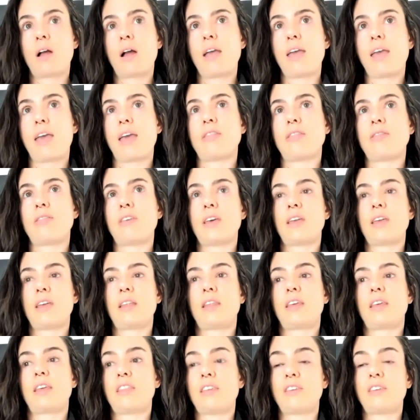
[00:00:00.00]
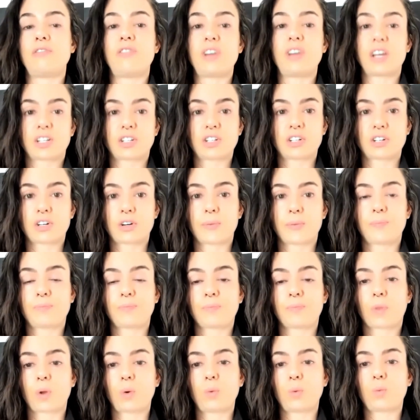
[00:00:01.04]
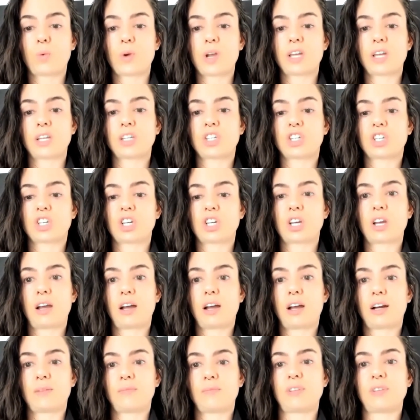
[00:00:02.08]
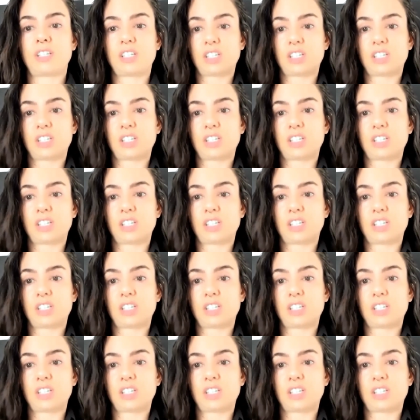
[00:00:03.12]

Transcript: And then the Victor, which is